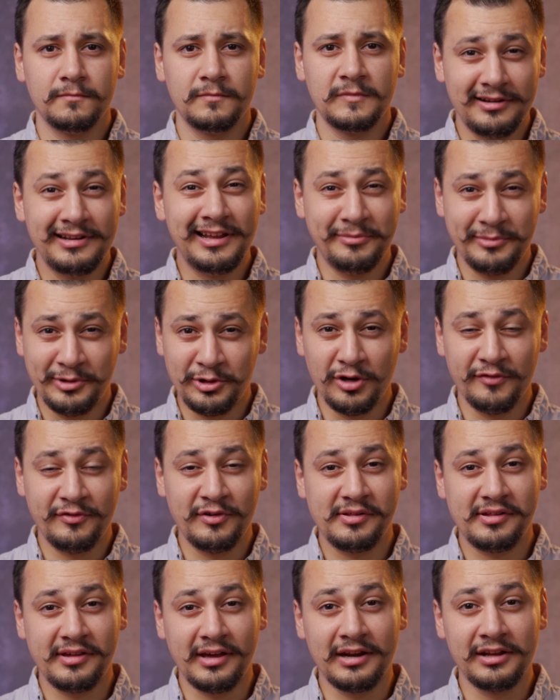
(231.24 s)
Let me know if you
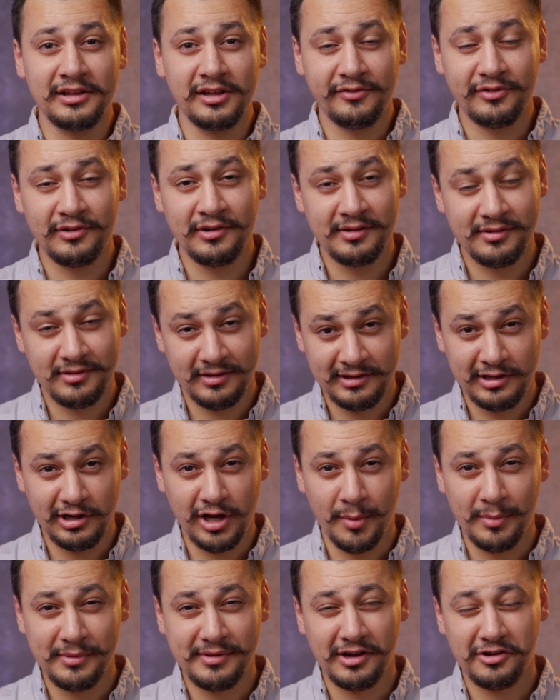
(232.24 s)
see any difference in the
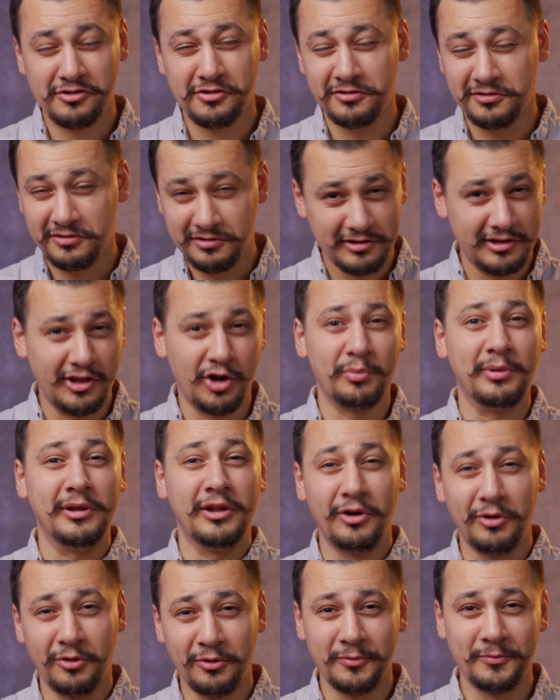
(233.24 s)
comment section down
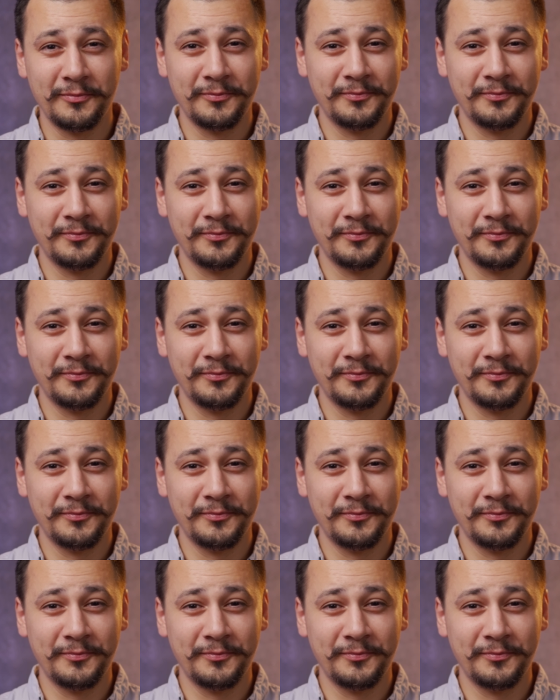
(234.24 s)
below.